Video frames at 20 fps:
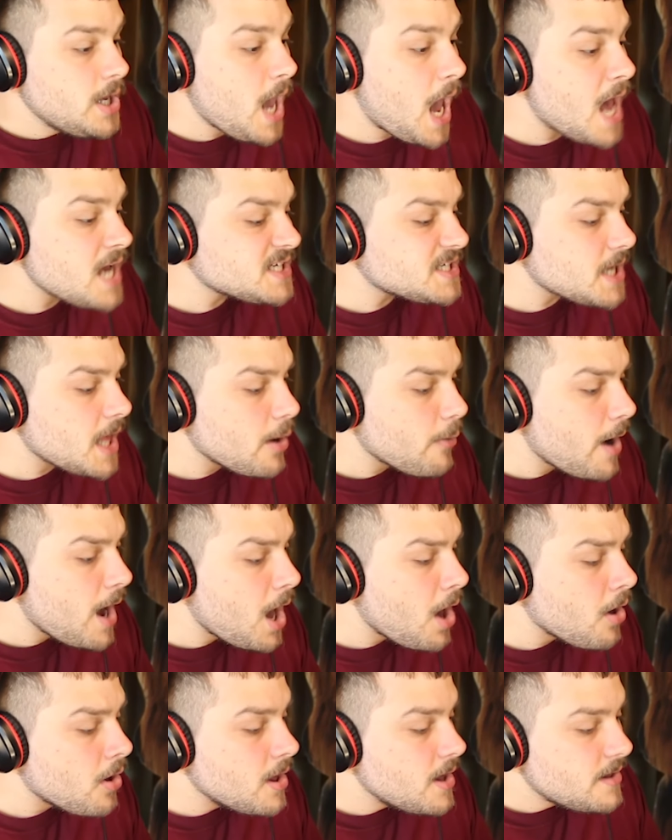Yes, they
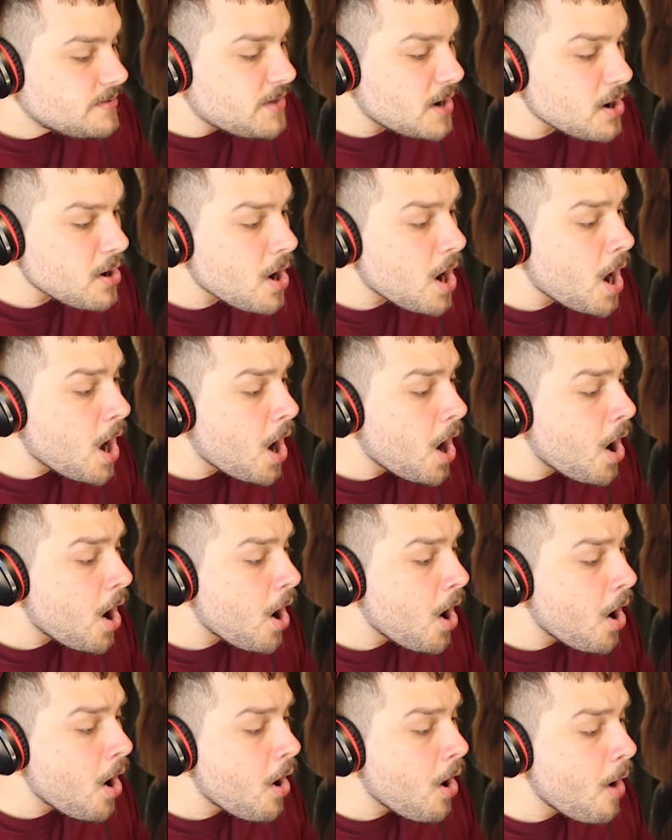will! They're
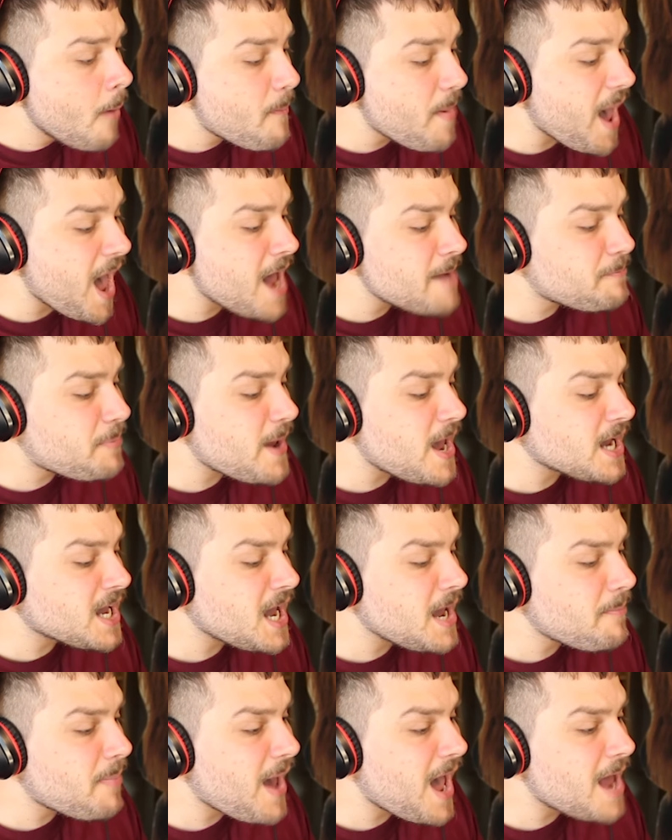all bad
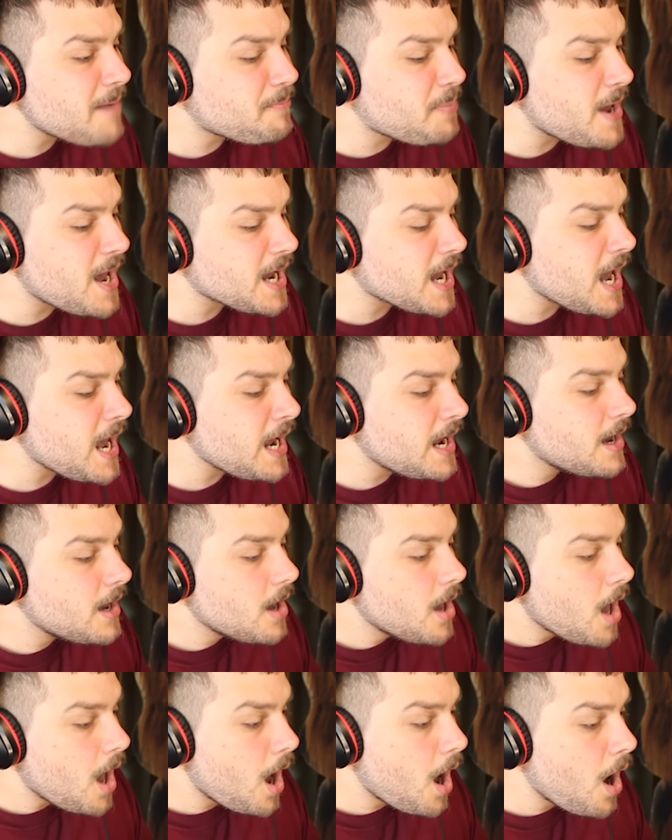piggy, bad piggy!
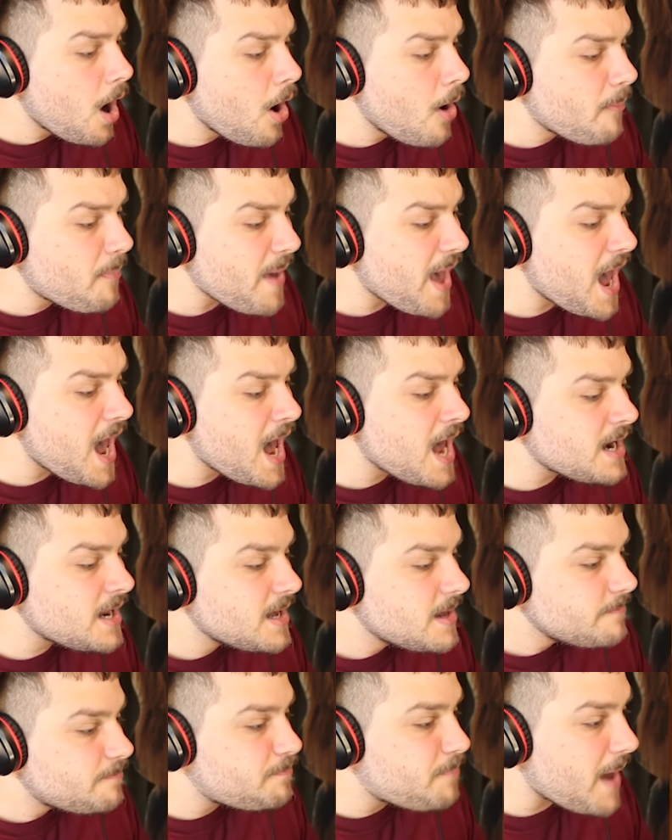Oh,
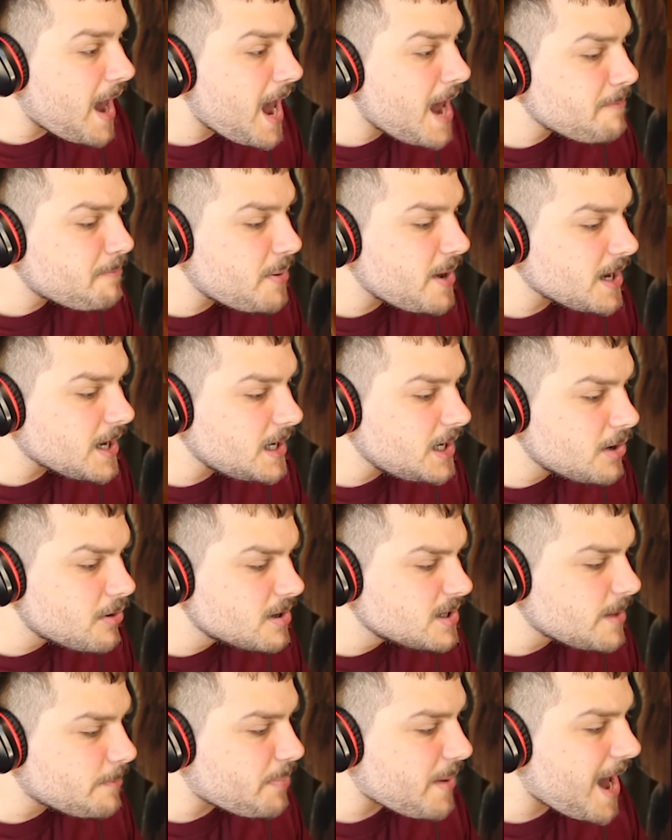bad! Bad piggy, you
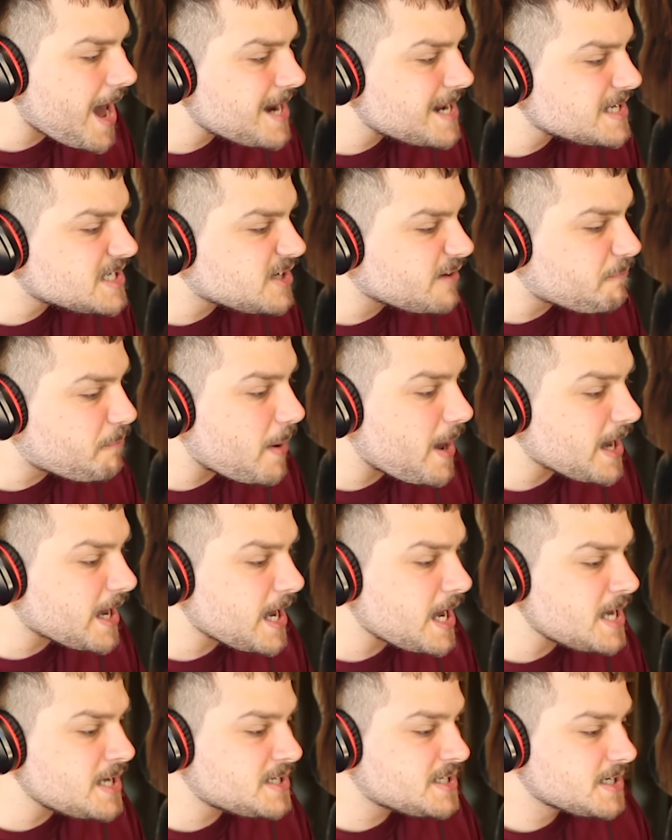are the baddest of
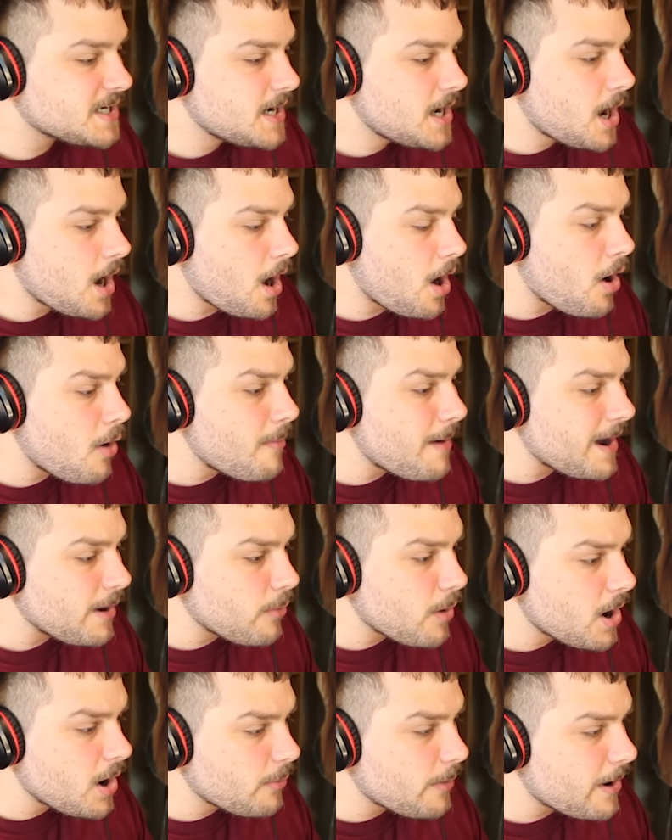piggies! Oh my
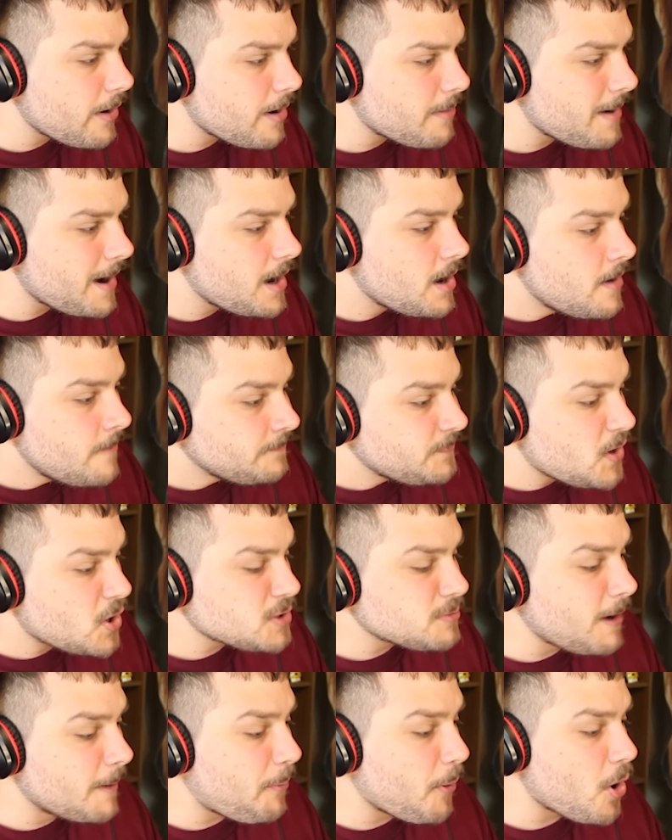word, where am I?
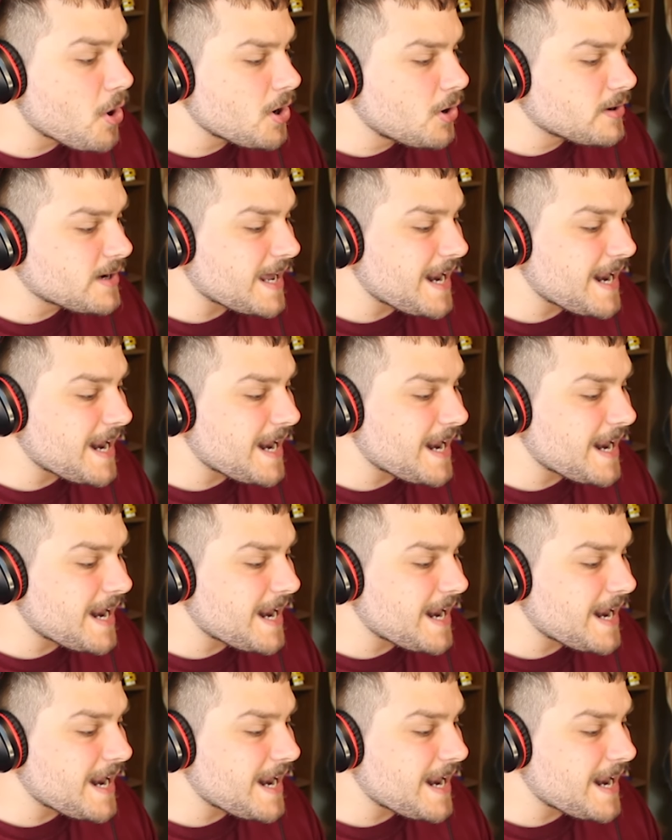There's my portal!